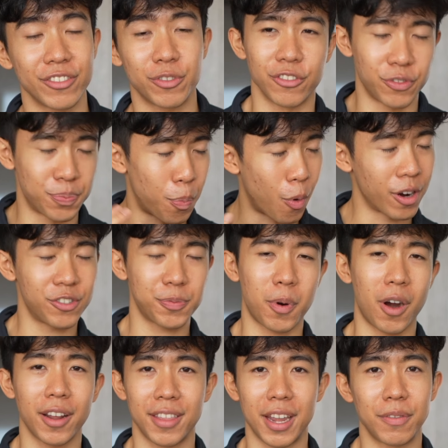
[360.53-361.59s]
It's the smartest
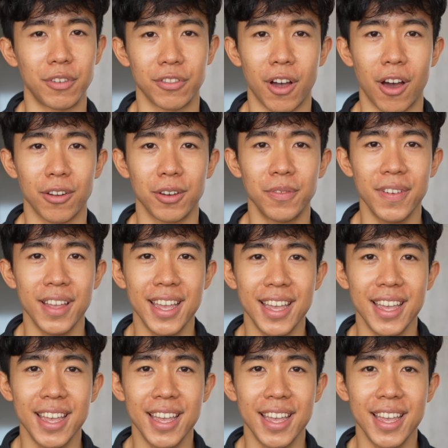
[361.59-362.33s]
product they ever thought of,